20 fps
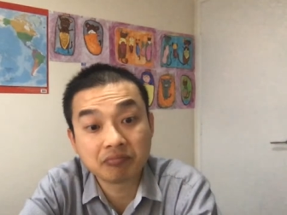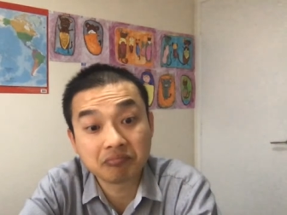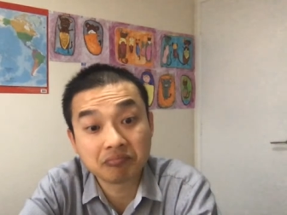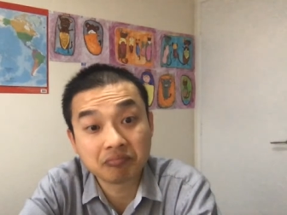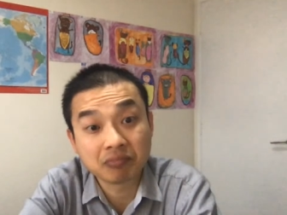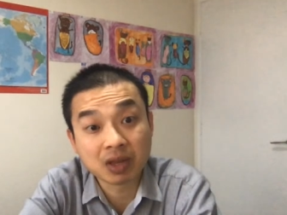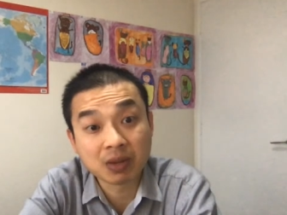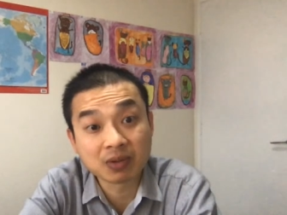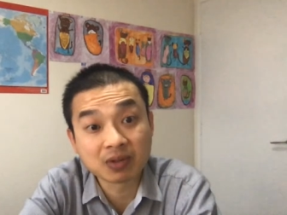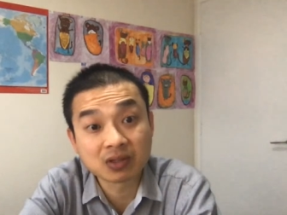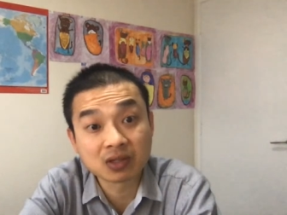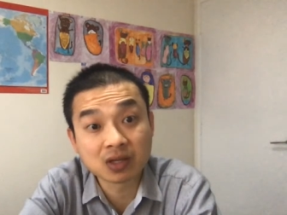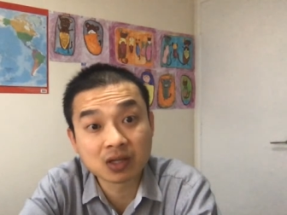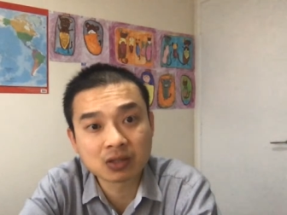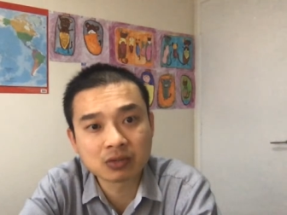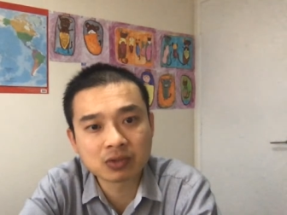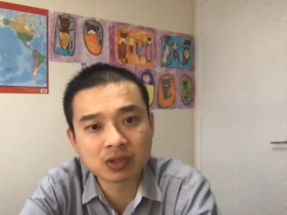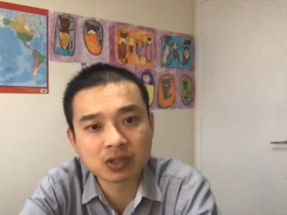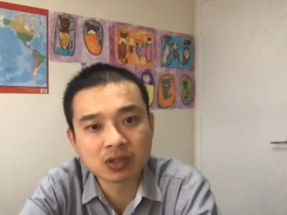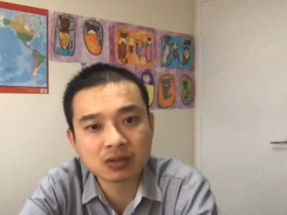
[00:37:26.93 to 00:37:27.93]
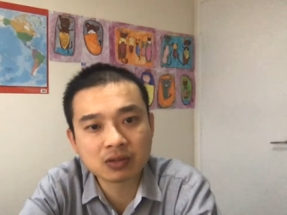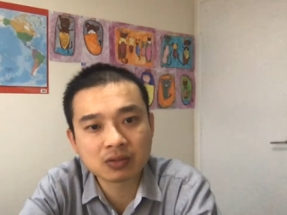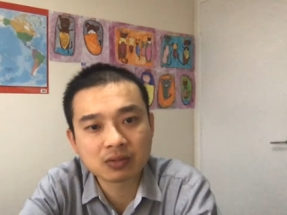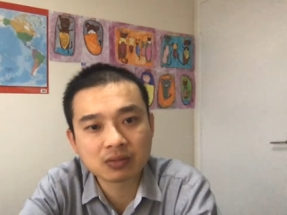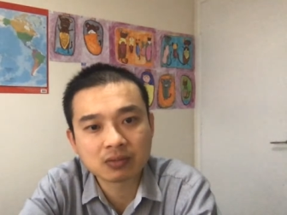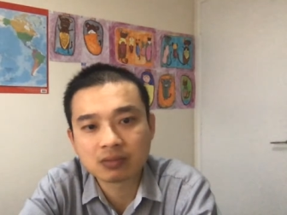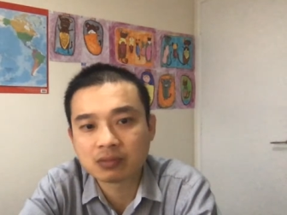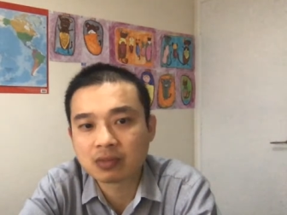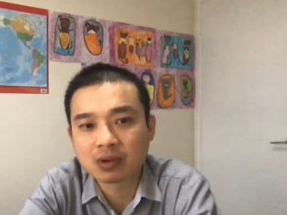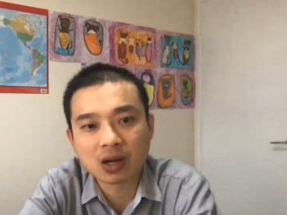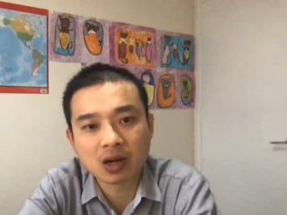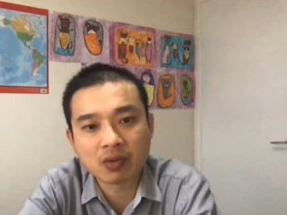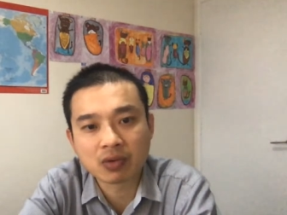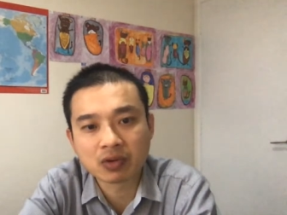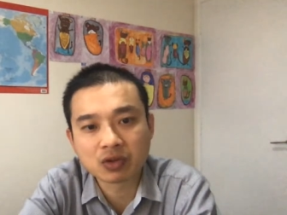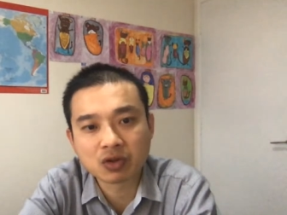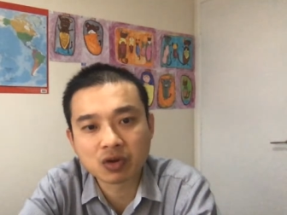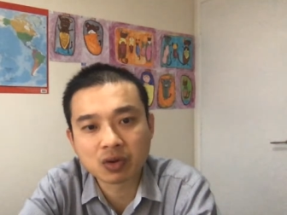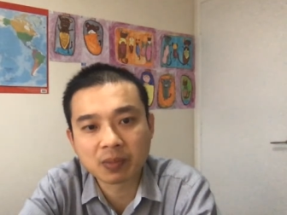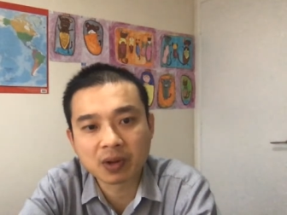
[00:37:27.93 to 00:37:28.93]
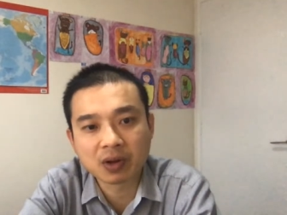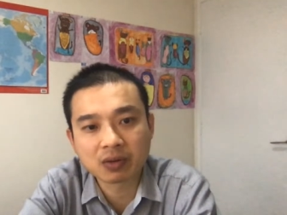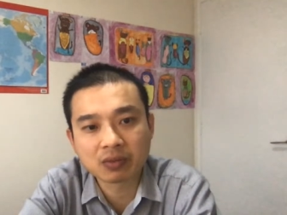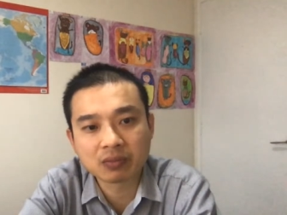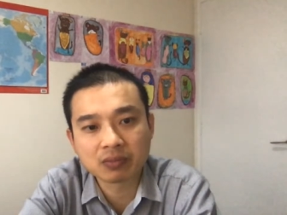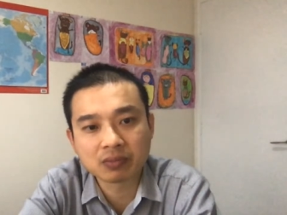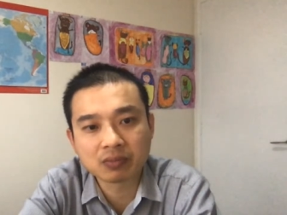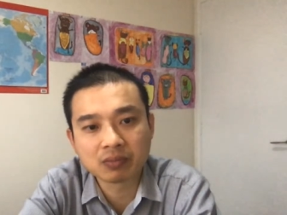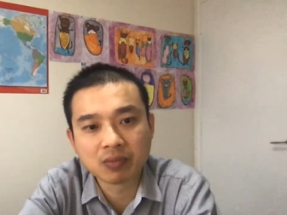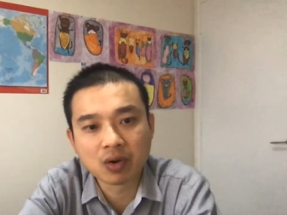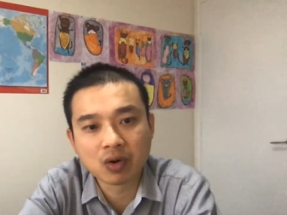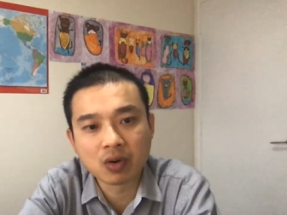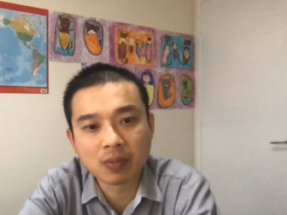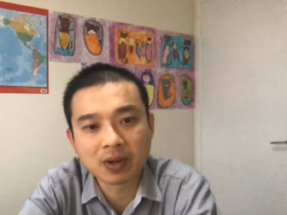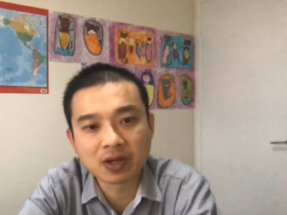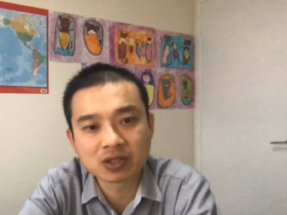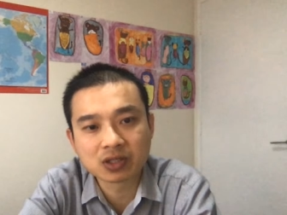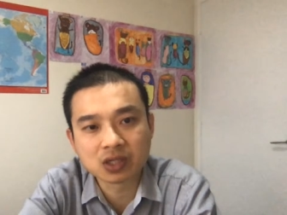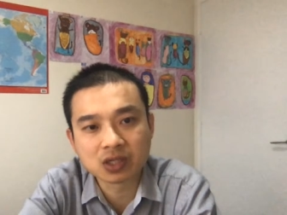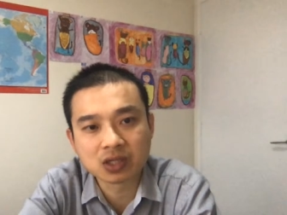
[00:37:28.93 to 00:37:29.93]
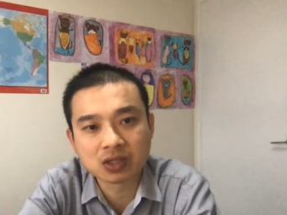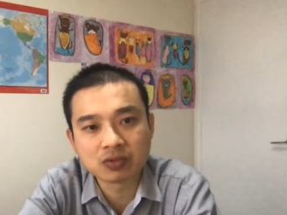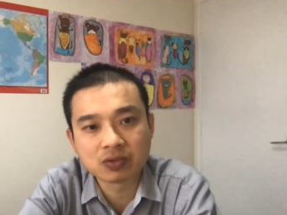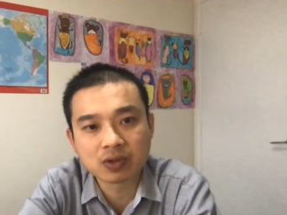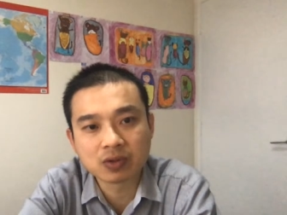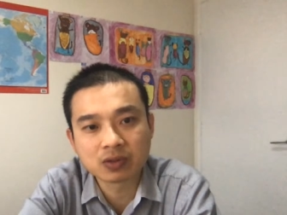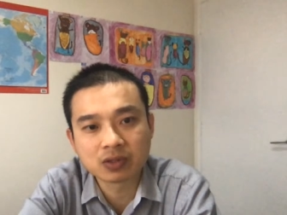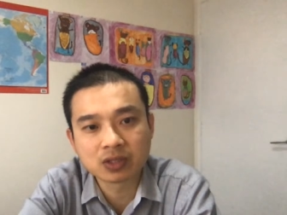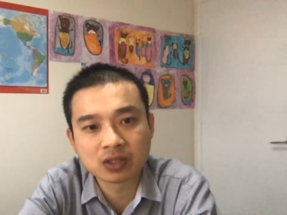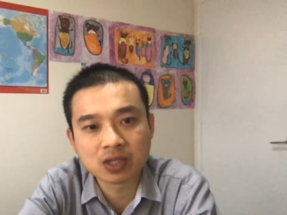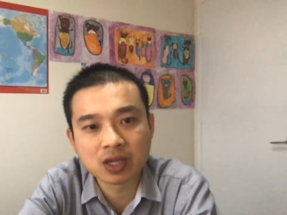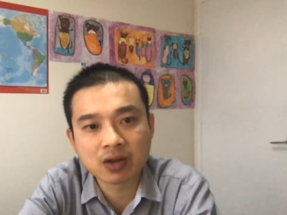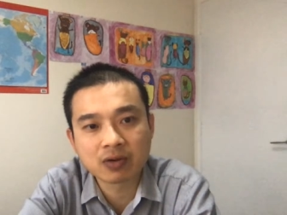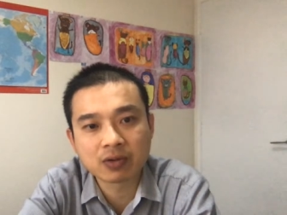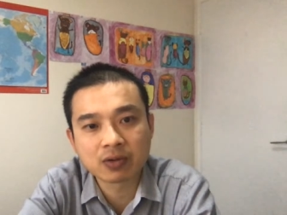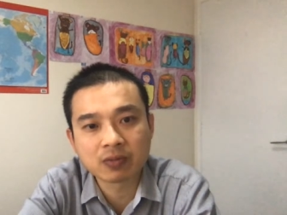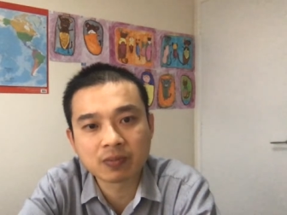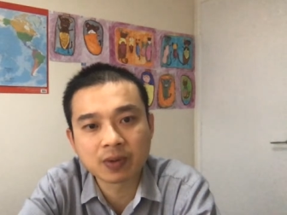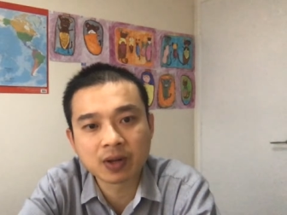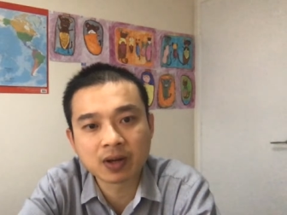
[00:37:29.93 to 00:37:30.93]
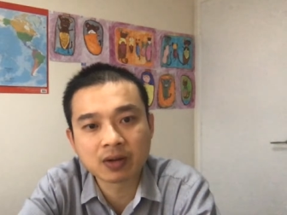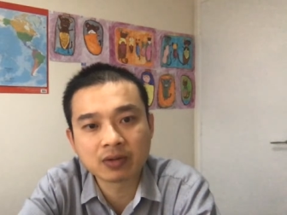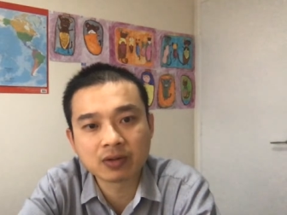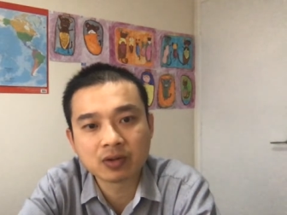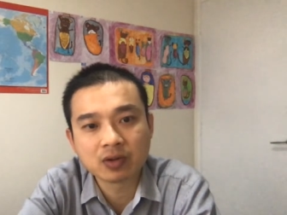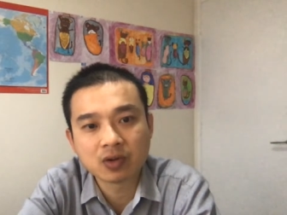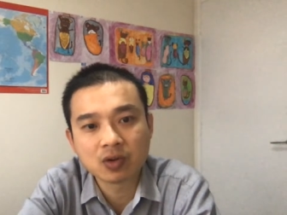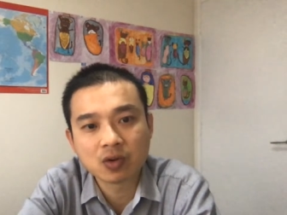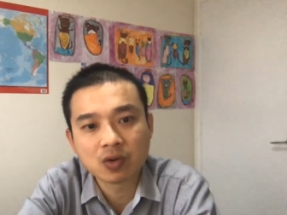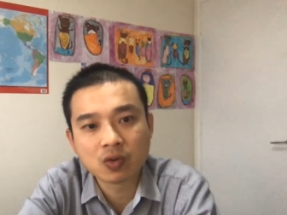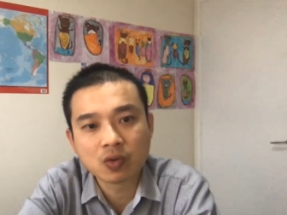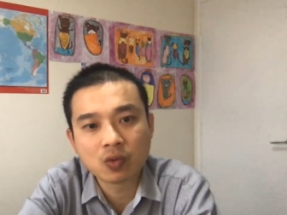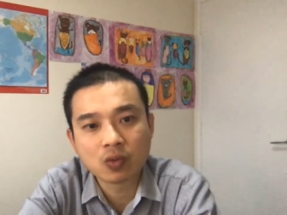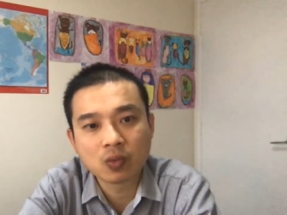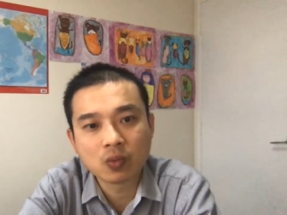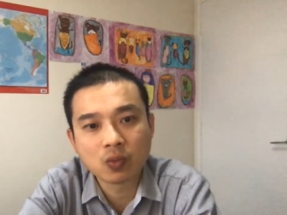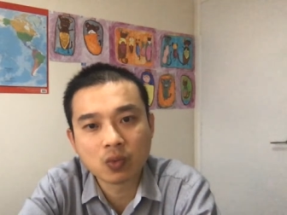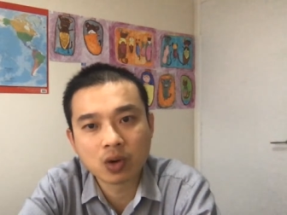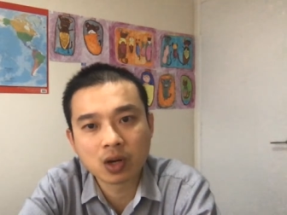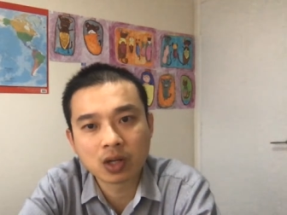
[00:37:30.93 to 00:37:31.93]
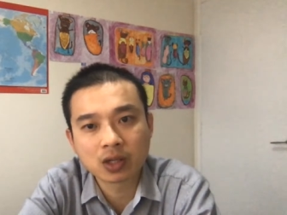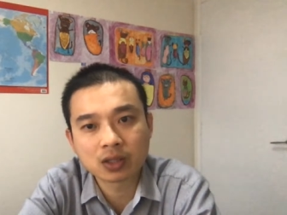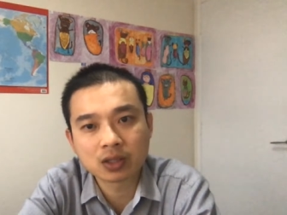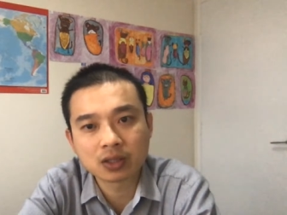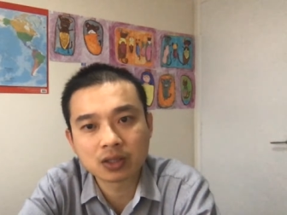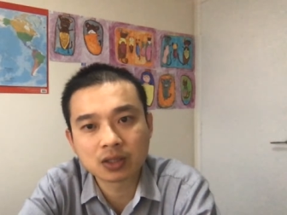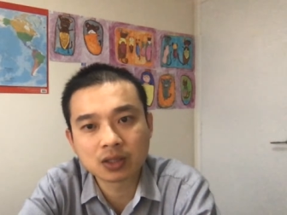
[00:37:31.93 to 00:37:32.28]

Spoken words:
maybe surgery. I want to talk about more about surgery, or just tell you about what